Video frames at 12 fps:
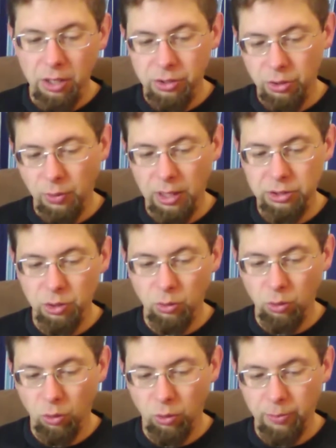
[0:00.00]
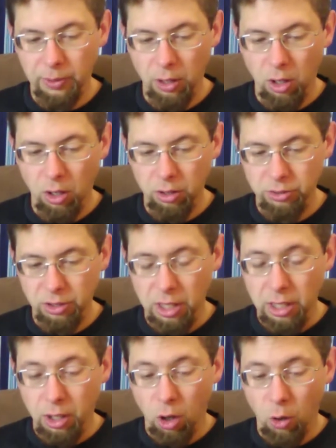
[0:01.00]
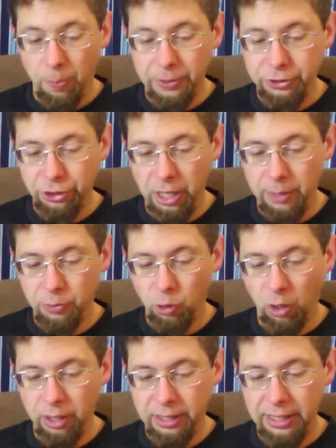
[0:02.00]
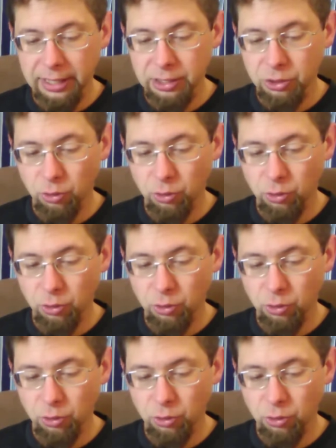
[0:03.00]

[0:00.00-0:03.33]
To us, O Lord, belongs open shame to our kings,